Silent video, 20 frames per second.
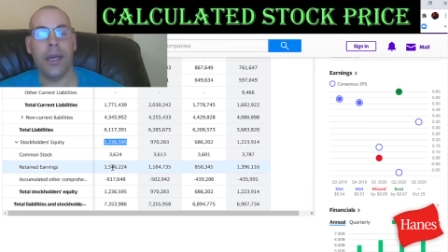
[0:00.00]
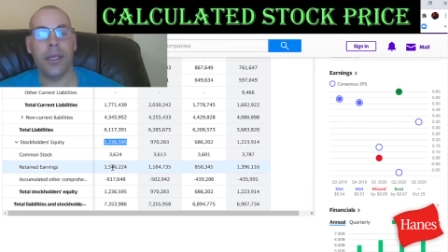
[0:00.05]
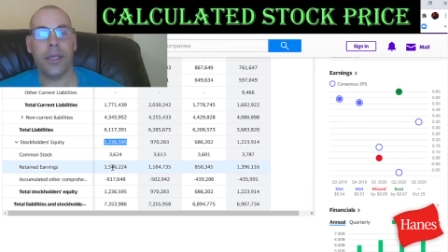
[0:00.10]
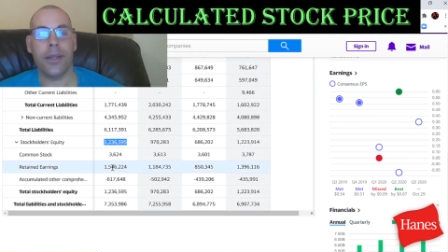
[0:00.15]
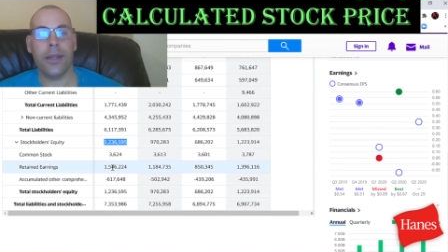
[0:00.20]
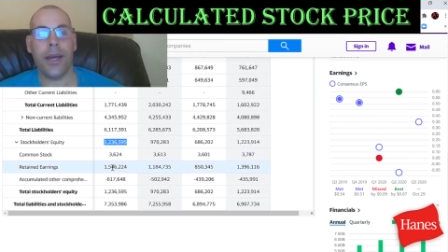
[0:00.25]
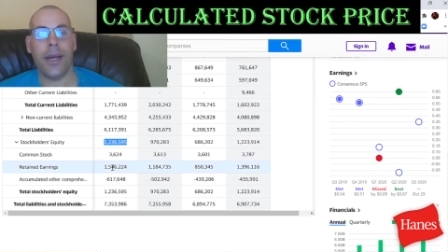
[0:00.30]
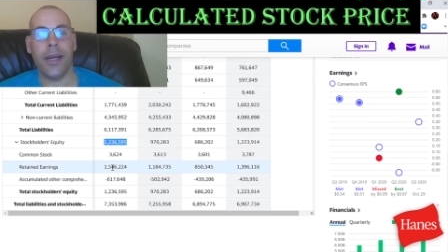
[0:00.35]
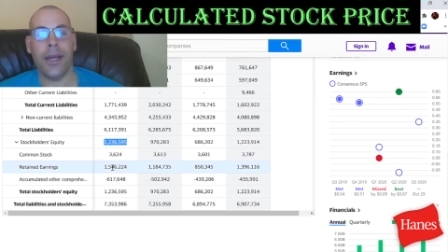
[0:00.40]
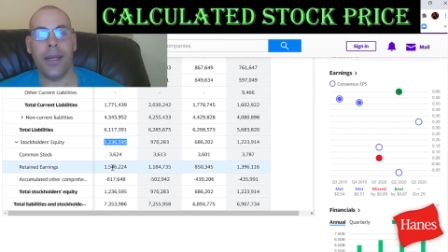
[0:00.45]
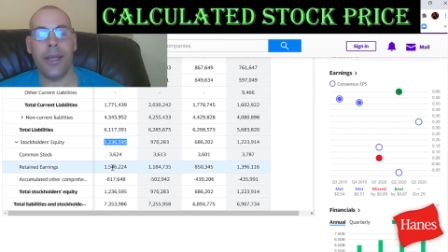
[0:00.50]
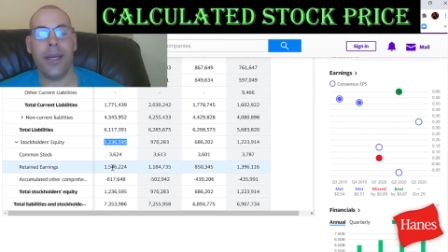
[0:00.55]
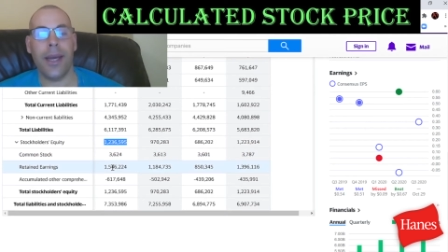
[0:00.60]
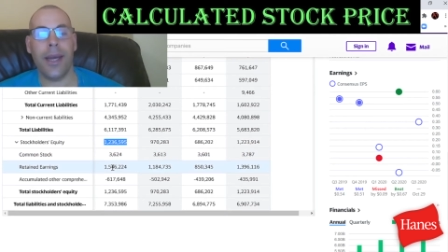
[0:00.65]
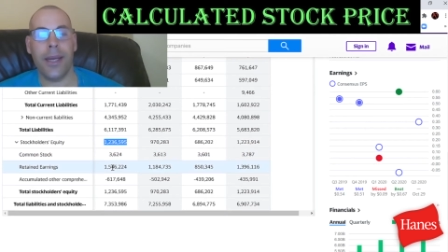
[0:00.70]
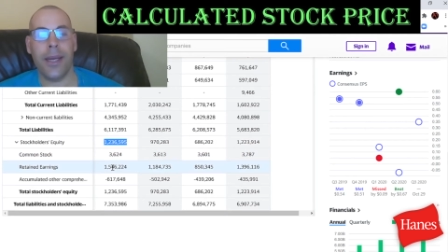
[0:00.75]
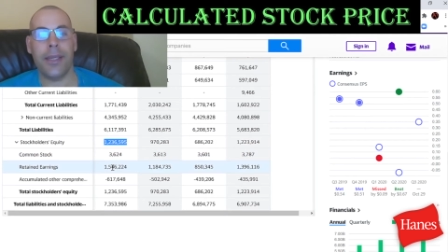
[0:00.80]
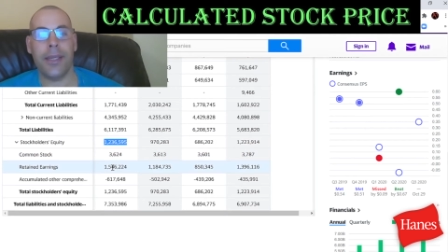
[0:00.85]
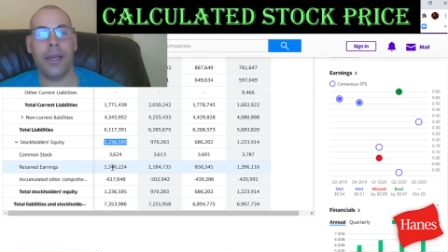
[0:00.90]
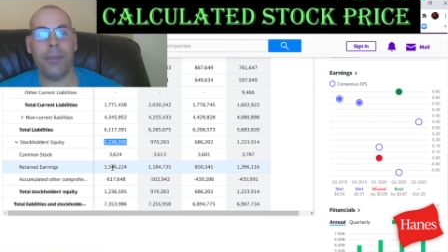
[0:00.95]
So that
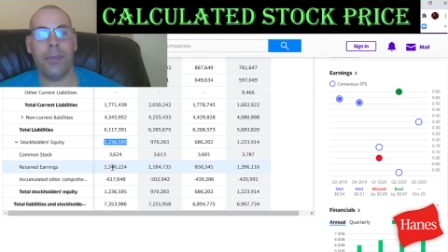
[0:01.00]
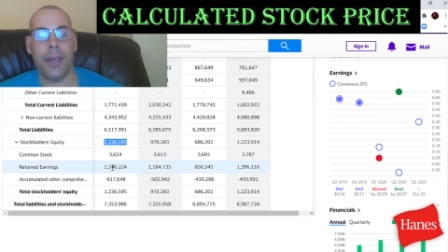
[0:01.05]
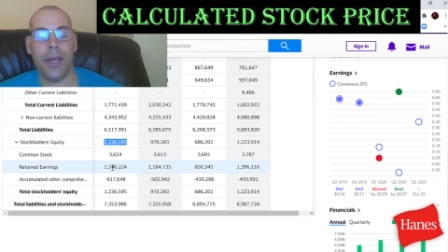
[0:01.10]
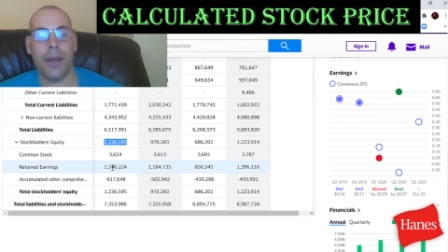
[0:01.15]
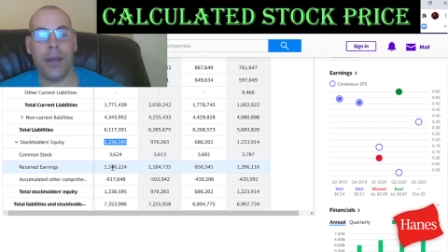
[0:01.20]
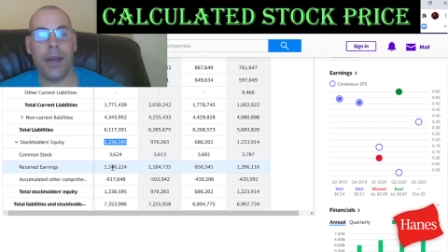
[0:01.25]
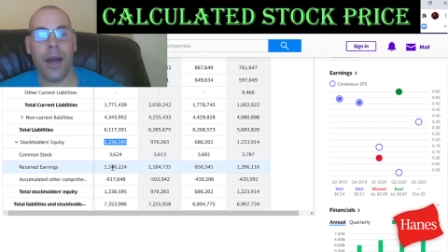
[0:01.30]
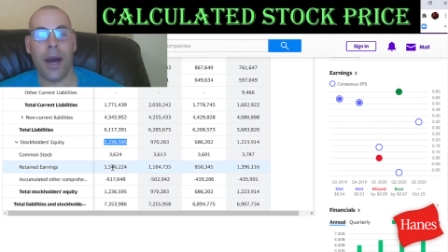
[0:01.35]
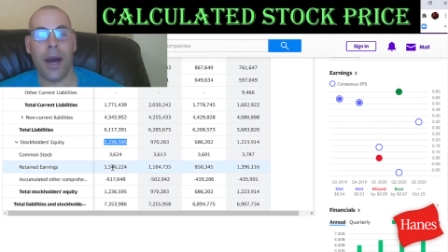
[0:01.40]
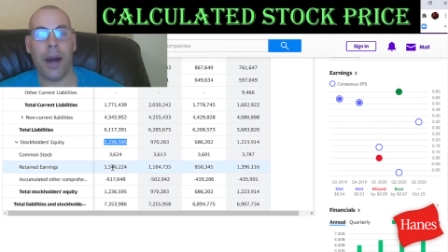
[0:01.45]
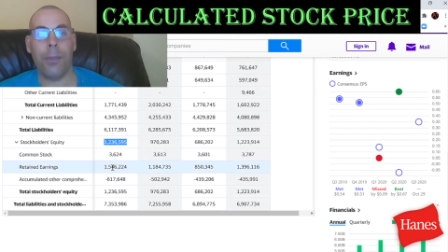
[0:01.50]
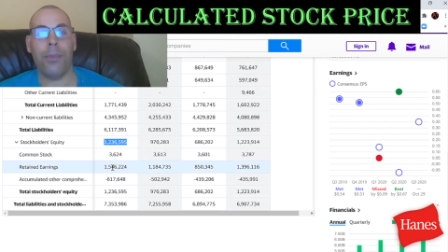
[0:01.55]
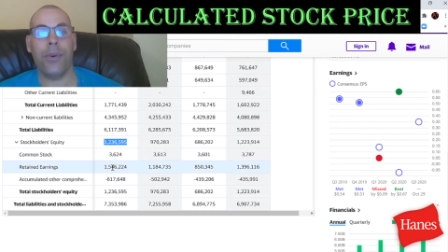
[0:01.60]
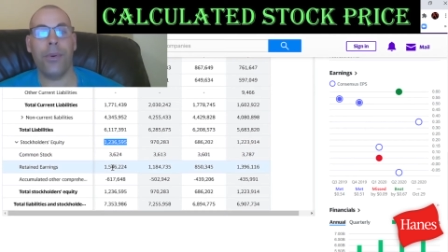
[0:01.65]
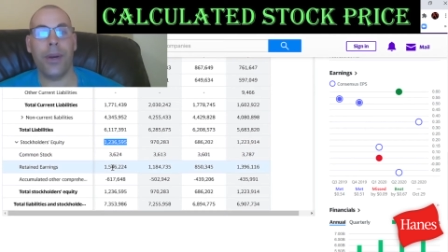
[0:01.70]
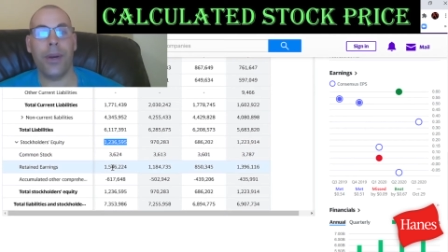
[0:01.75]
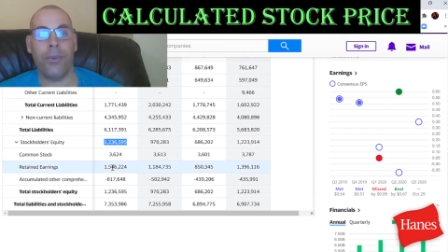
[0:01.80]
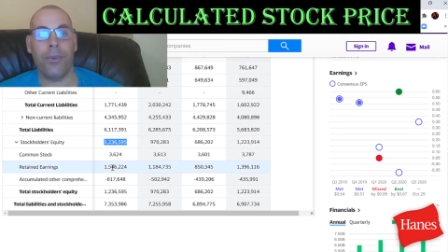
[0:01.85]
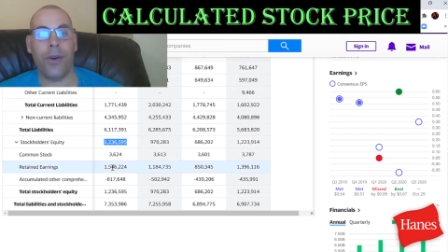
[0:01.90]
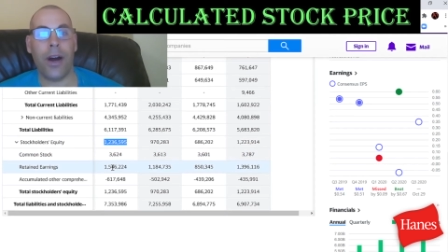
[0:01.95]
indicates they've been
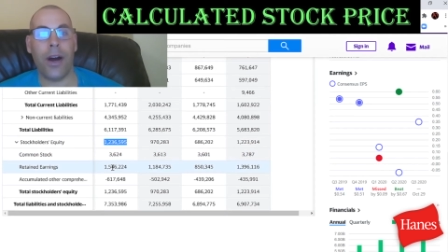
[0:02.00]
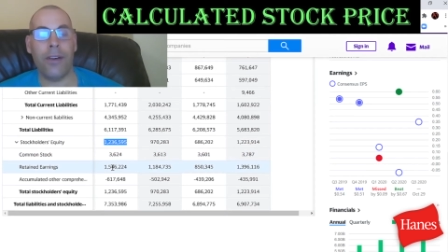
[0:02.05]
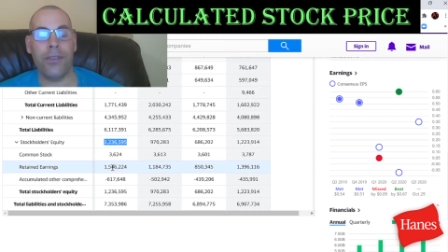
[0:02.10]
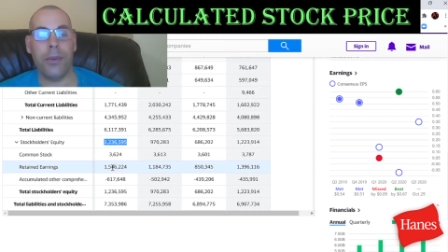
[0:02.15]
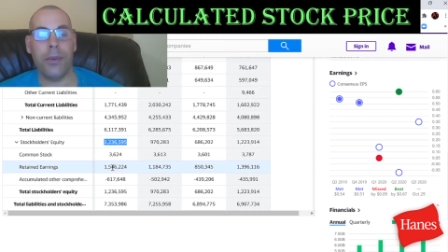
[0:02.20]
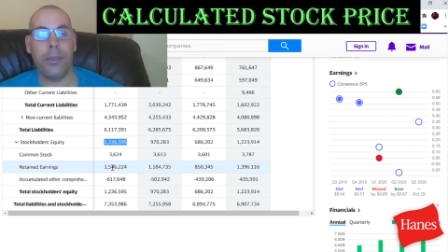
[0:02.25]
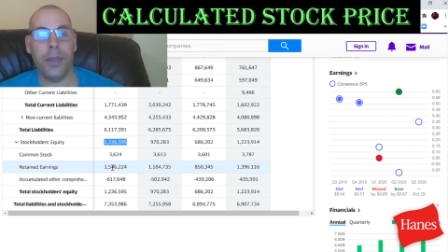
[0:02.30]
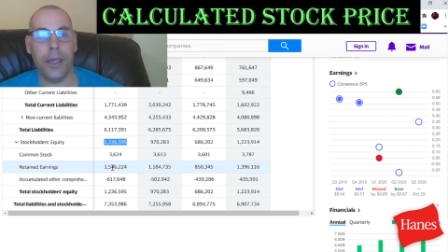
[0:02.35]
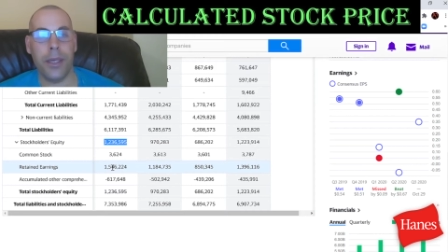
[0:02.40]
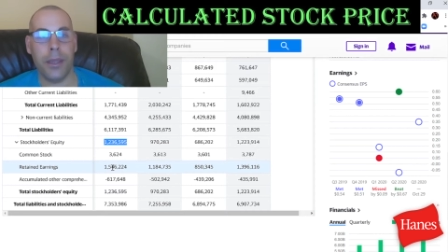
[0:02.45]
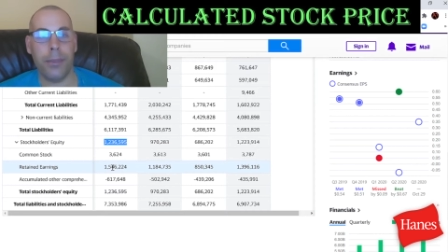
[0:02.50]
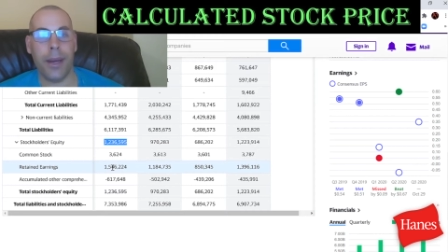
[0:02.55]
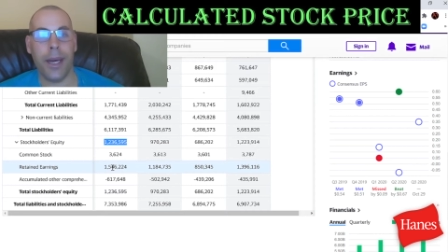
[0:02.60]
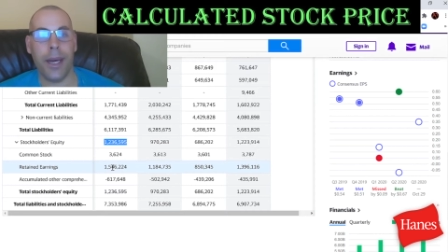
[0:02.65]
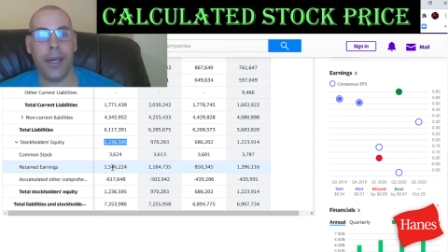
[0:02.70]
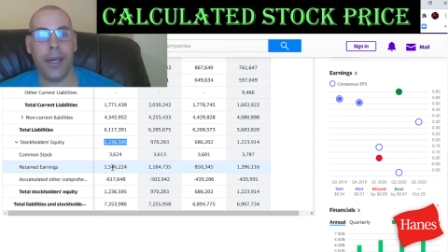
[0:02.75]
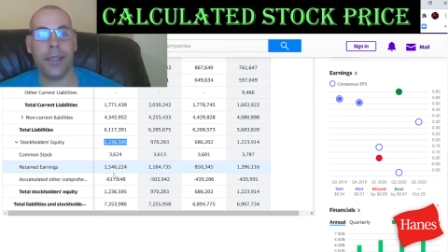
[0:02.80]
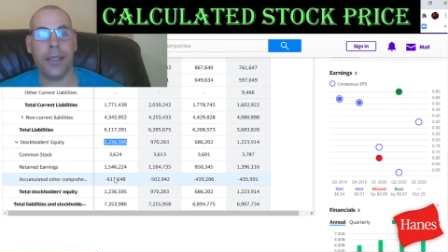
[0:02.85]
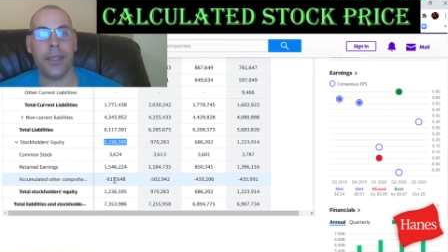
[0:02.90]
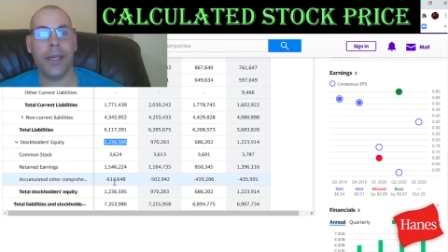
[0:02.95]
operating profitably in the
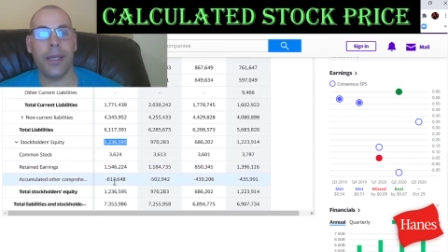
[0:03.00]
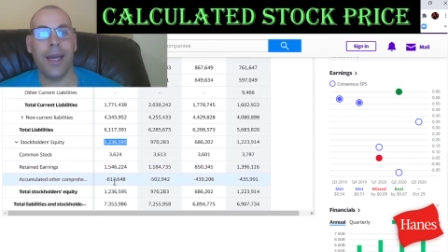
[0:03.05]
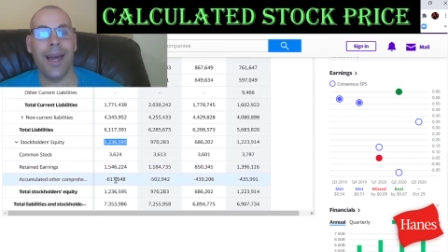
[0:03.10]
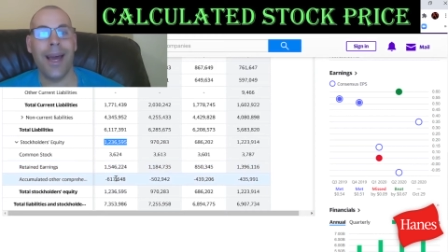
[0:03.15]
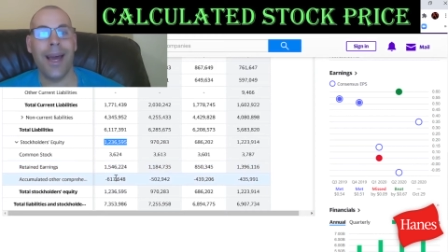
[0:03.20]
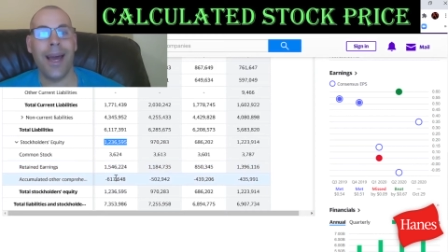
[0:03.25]
past.